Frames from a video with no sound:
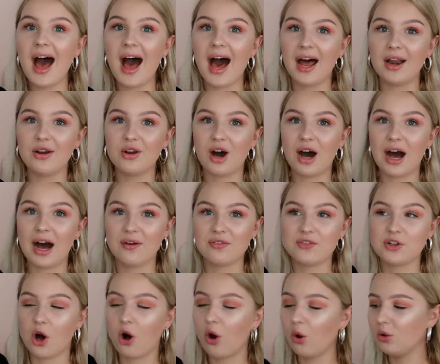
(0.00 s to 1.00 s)
and not have
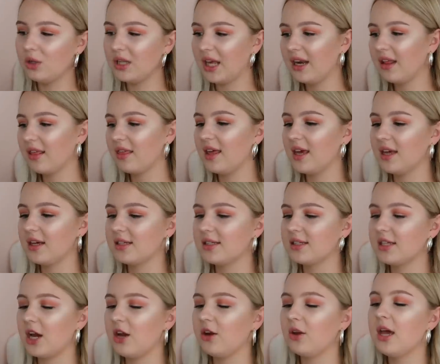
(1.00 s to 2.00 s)
to hold anything.
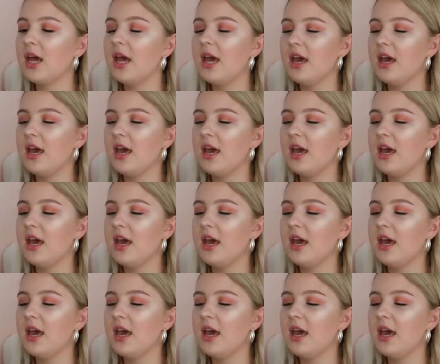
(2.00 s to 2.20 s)
So